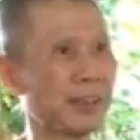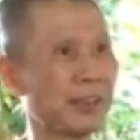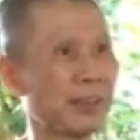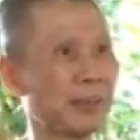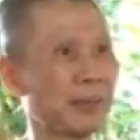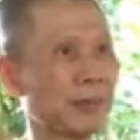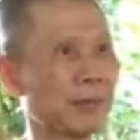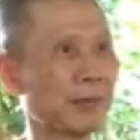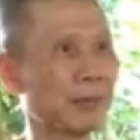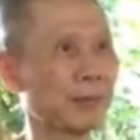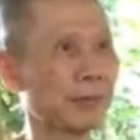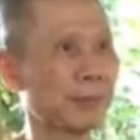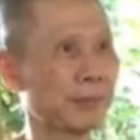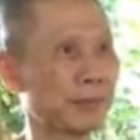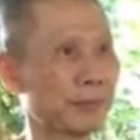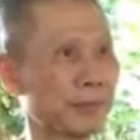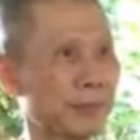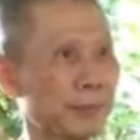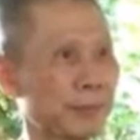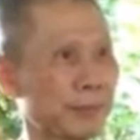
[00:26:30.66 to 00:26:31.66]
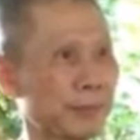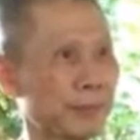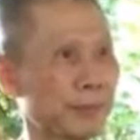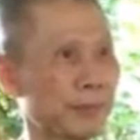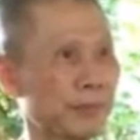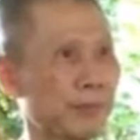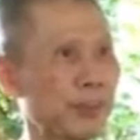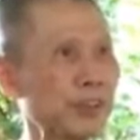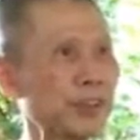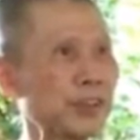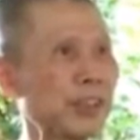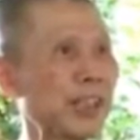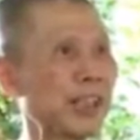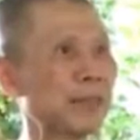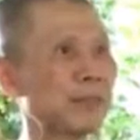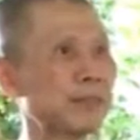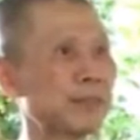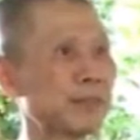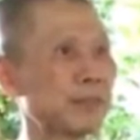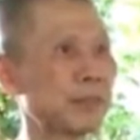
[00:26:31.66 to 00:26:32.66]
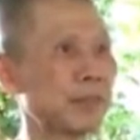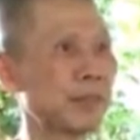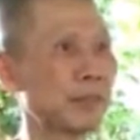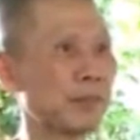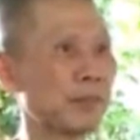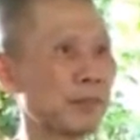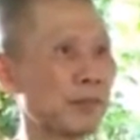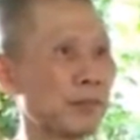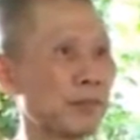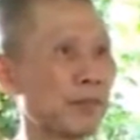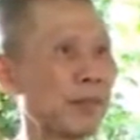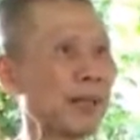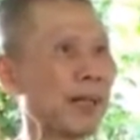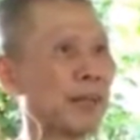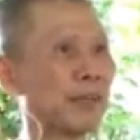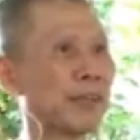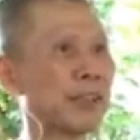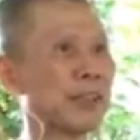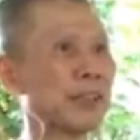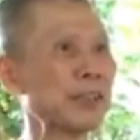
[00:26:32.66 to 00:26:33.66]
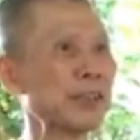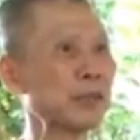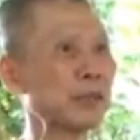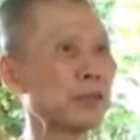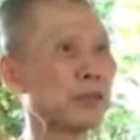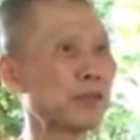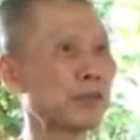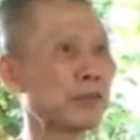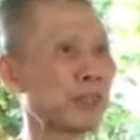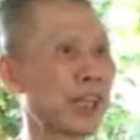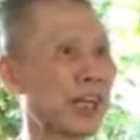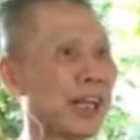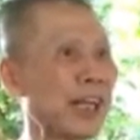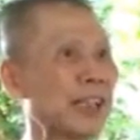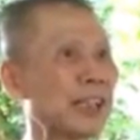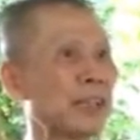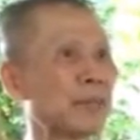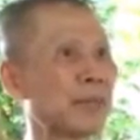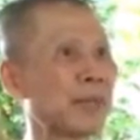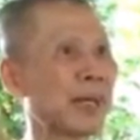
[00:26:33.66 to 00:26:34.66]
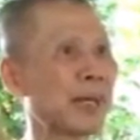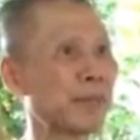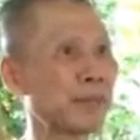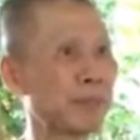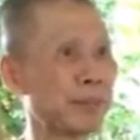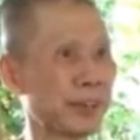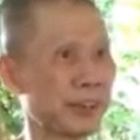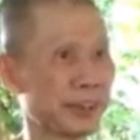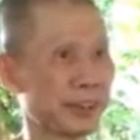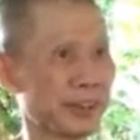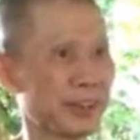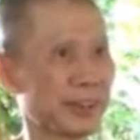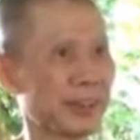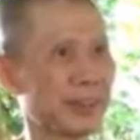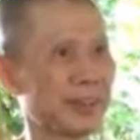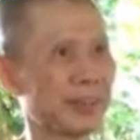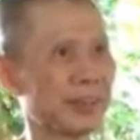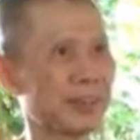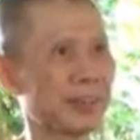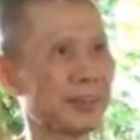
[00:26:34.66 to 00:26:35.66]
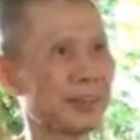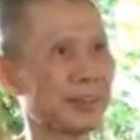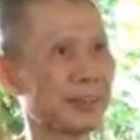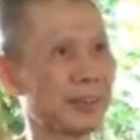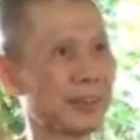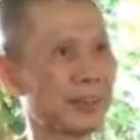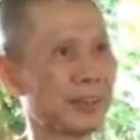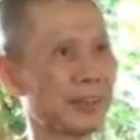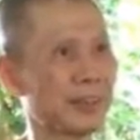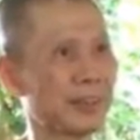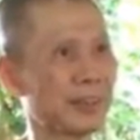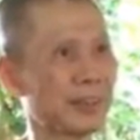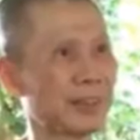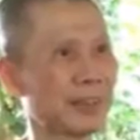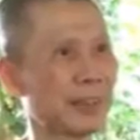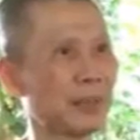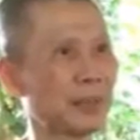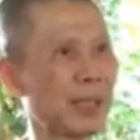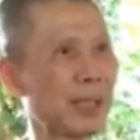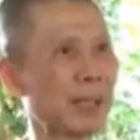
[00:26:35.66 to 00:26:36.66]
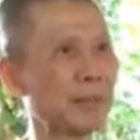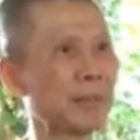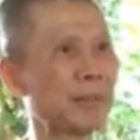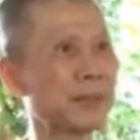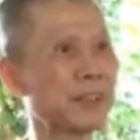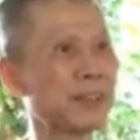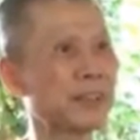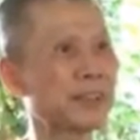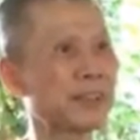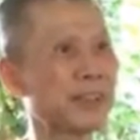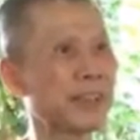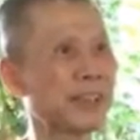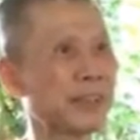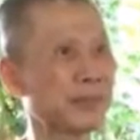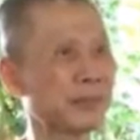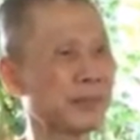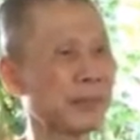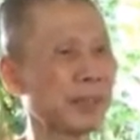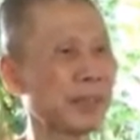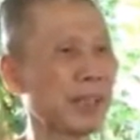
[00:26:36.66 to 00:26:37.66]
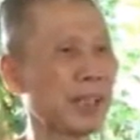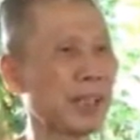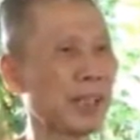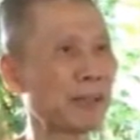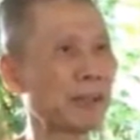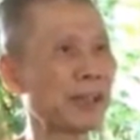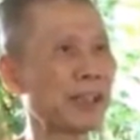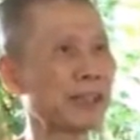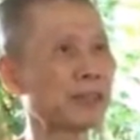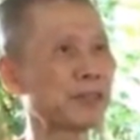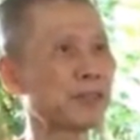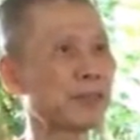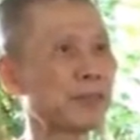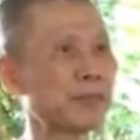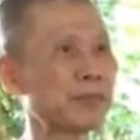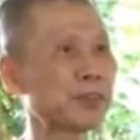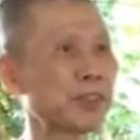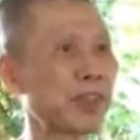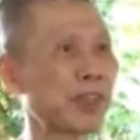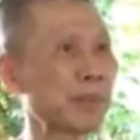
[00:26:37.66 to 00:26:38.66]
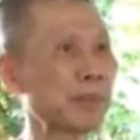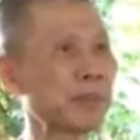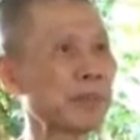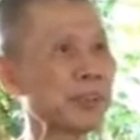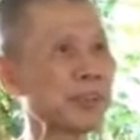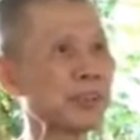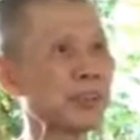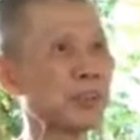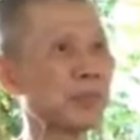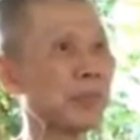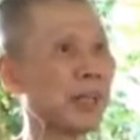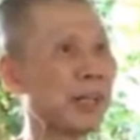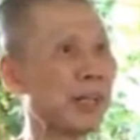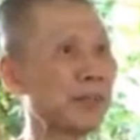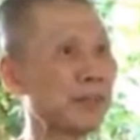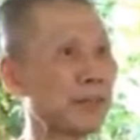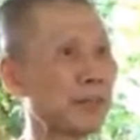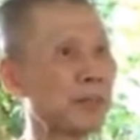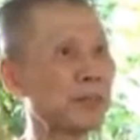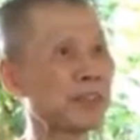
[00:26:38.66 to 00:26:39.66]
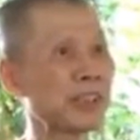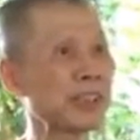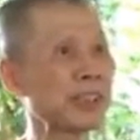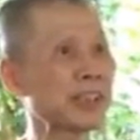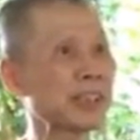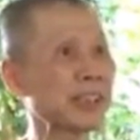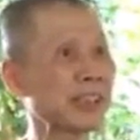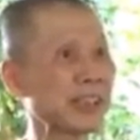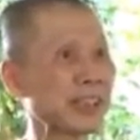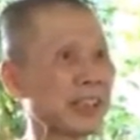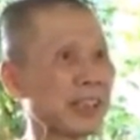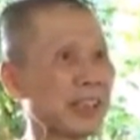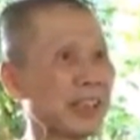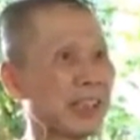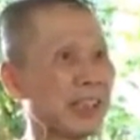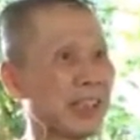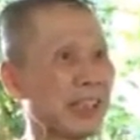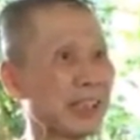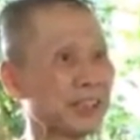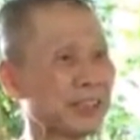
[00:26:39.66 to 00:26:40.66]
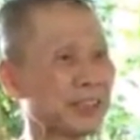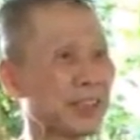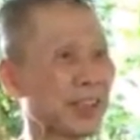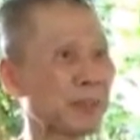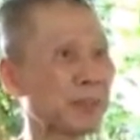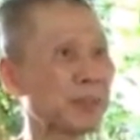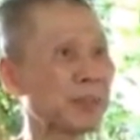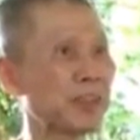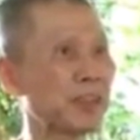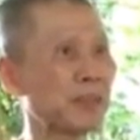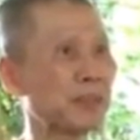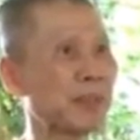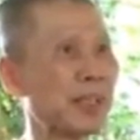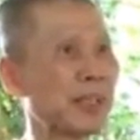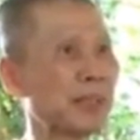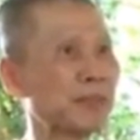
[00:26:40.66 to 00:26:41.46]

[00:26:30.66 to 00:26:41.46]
when you have found a new kind of happiness, the happiness that arises from stopping your mind from thinking, stopping your mind from cravings.